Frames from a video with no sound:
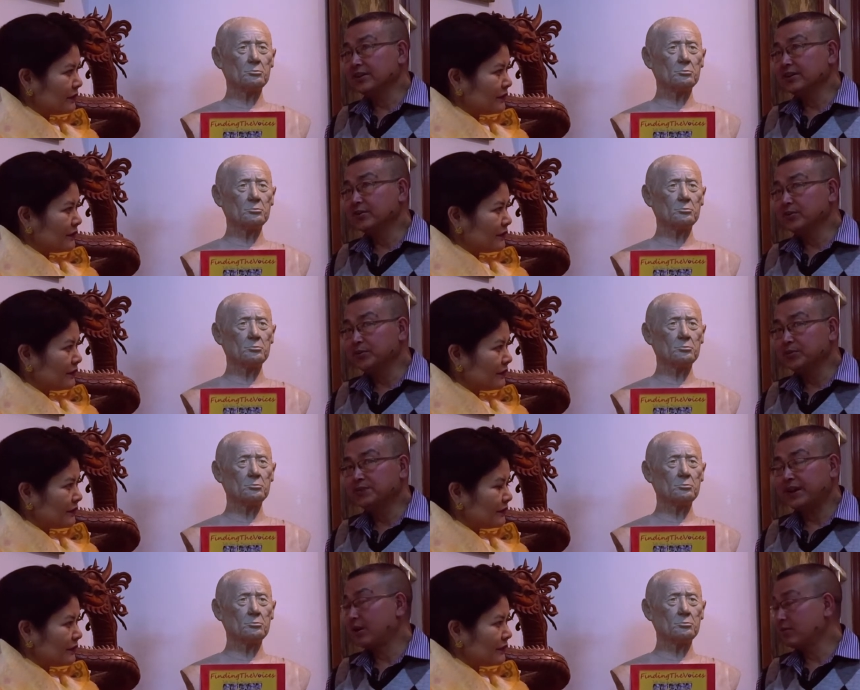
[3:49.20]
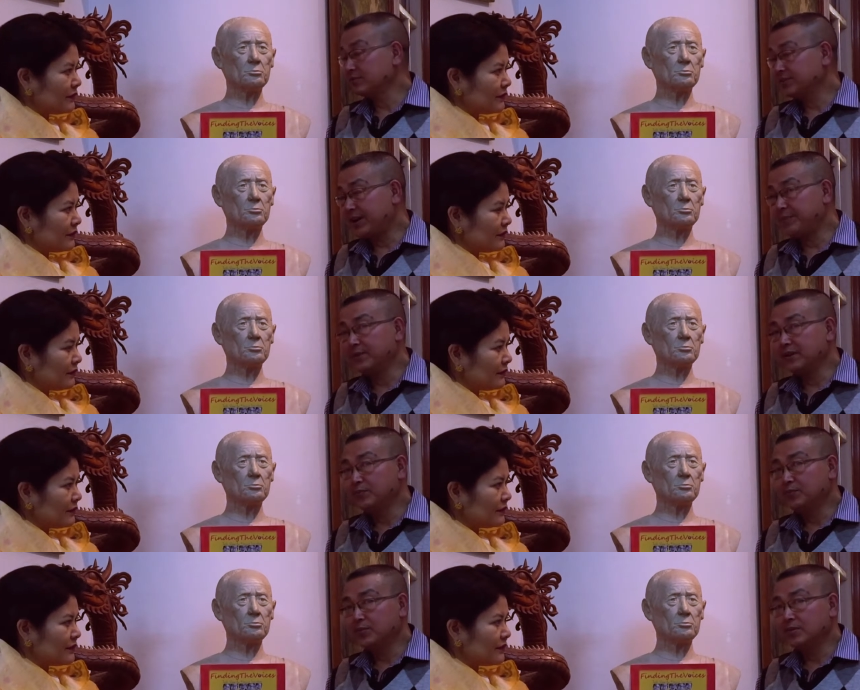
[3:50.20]
Speaker 1: in a group at outside
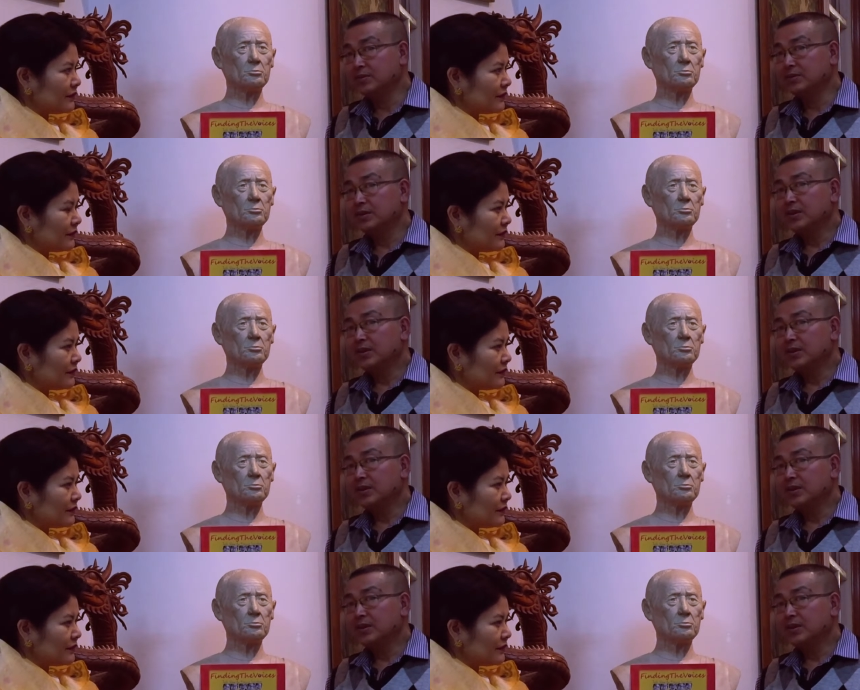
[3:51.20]
Manipur,